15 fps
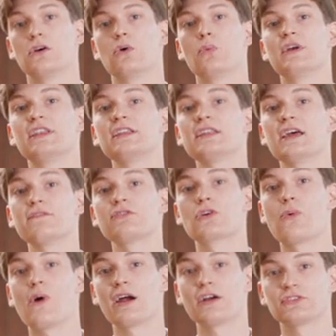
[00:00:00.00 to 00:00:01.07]
We didn't have the
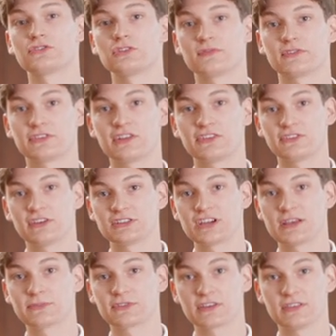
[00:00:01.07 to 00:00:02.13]
choir service at St.
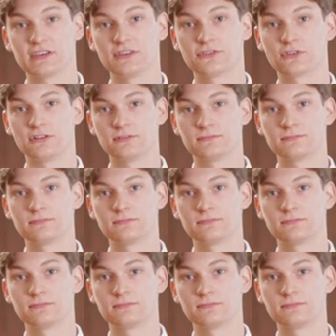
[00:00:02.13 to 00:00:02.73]
James Cathedral.